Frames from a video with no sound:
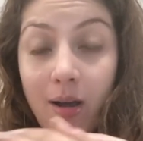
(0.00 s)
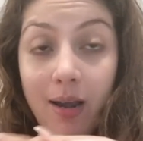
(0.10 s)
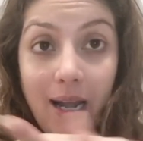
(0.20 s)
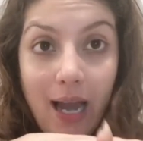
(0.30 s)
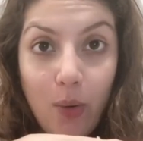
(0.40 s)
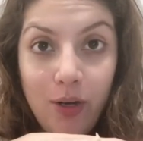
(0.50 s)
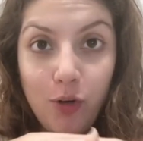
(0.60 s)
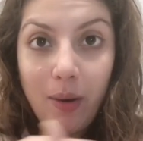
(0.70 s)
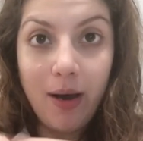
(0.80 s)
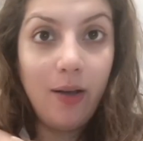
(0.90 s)
Now in
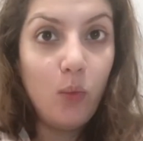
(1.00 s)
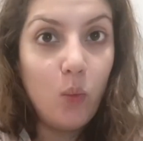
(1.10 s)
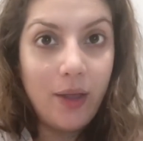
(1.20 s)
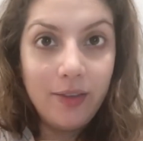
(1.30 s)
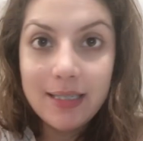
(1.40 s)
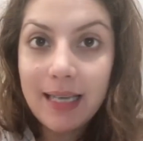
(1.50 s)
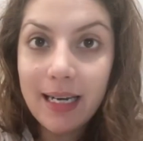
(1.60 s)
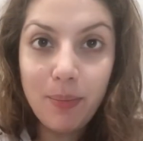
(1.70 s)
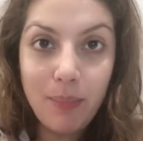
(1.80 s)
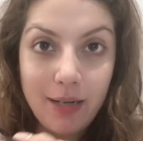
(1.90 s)
Dubai, weather is
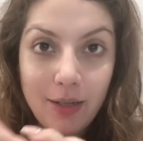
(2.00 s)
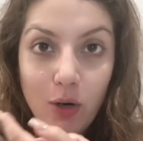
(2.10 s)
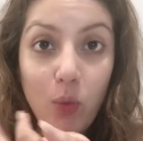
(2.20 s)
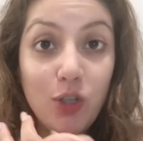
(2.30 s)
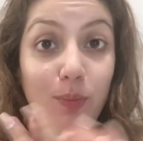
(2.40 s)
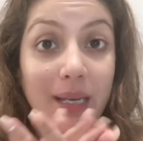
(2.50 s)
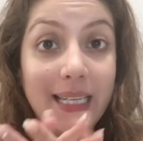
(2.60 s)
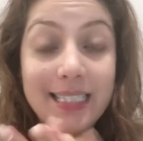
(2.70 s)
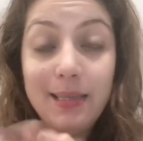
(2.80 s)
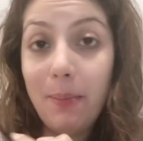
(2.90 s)
getting better, which
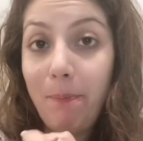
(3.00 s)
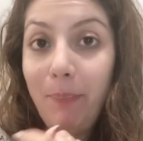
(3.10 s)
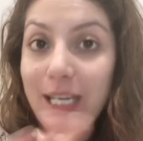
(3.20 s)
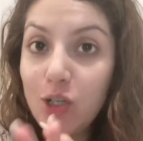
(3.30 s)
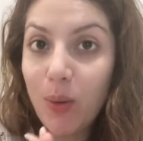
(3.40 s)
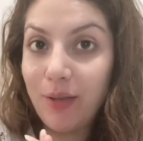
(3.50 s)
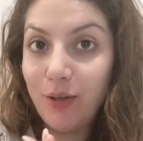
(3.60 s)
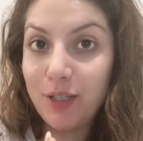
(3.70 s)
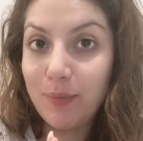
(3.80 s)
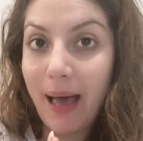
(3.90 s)
means the beach weather
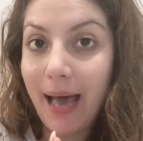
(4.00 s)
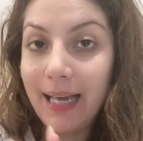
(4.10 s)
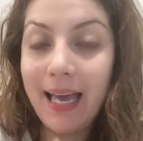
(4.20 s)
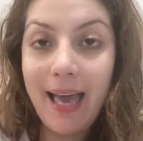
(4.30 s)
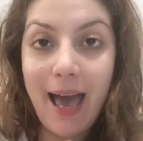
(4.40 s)
is back.